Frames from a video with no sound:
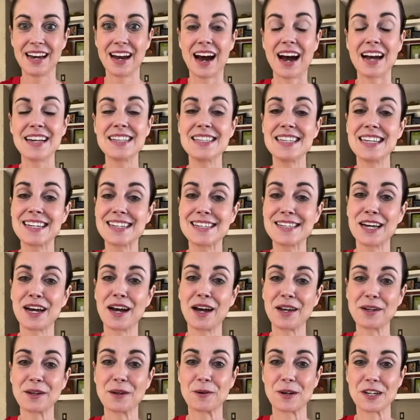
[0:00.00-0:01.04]
I see a
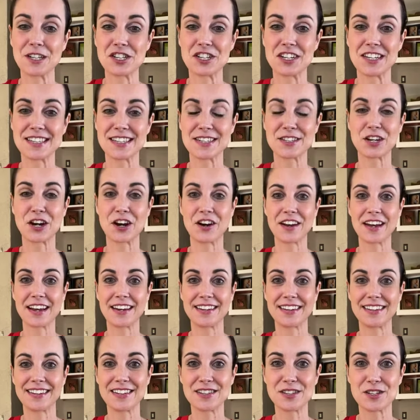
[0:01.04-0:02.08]
ton of questions. It's hard
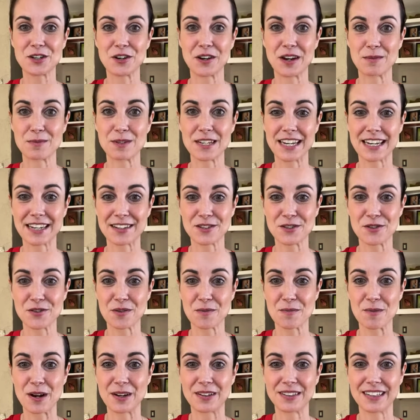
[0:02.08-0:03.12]
on Instagram to answer
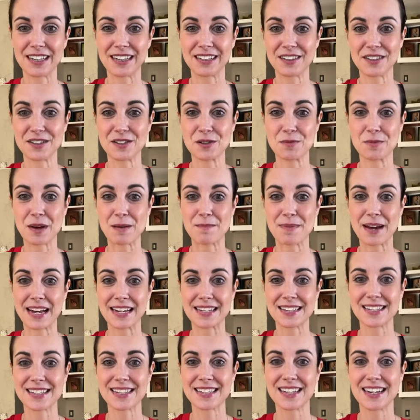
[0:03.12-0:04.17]
them all. I'll do my
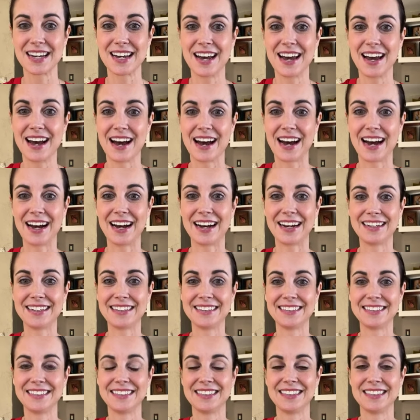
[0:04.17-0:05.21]
best uh,
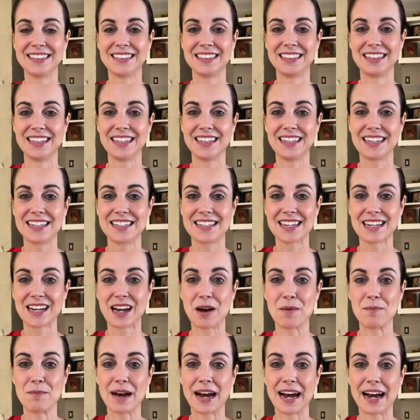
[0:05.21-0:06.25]
to
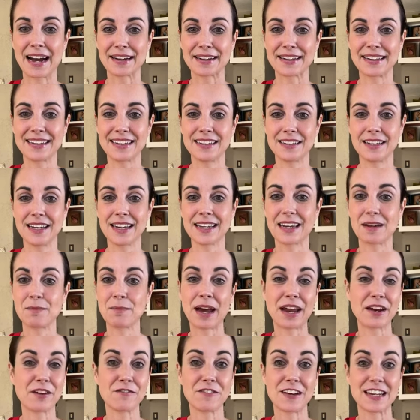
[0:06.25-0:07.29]
come back. It can
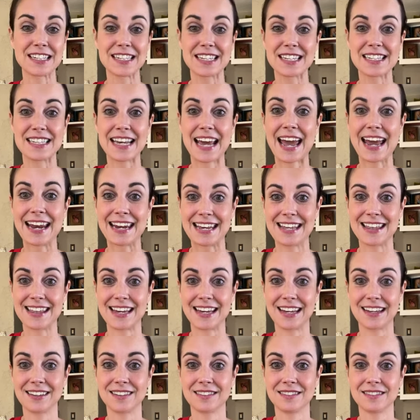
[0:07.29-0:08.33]
manifest as
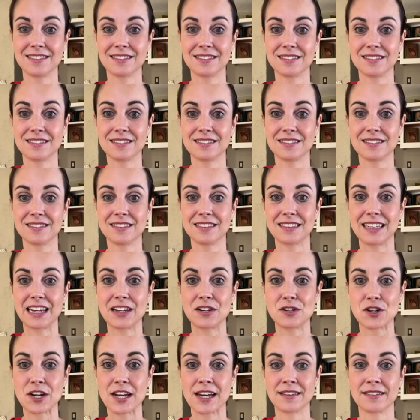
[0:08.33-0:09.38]
anything,
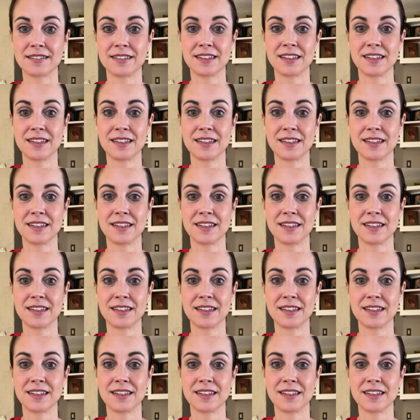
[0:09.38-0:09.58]
Andrea.